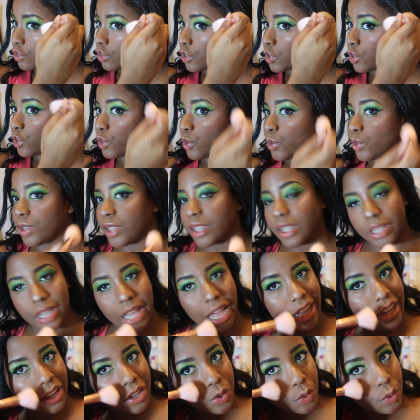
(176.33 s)
Just use it
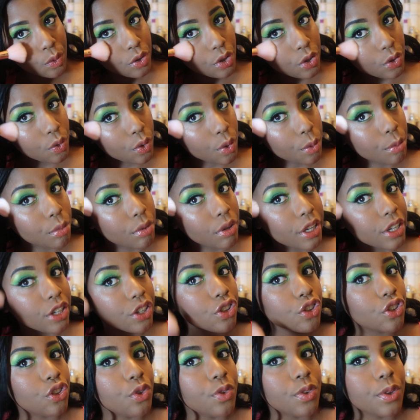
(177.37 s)
like you would do a
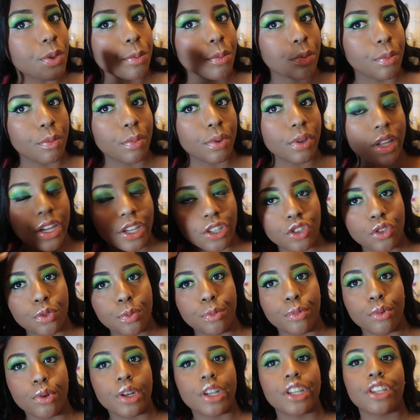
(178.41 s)
blush. Use a blush
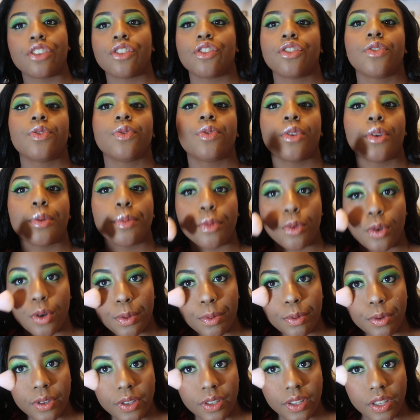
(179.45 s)
brush for more
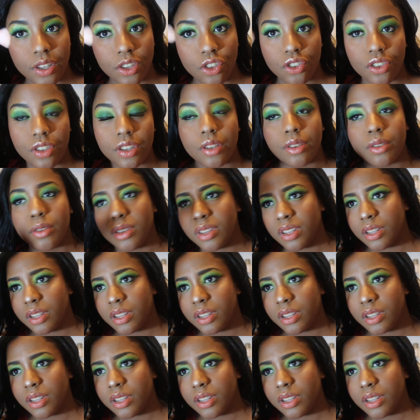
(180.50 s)
precision.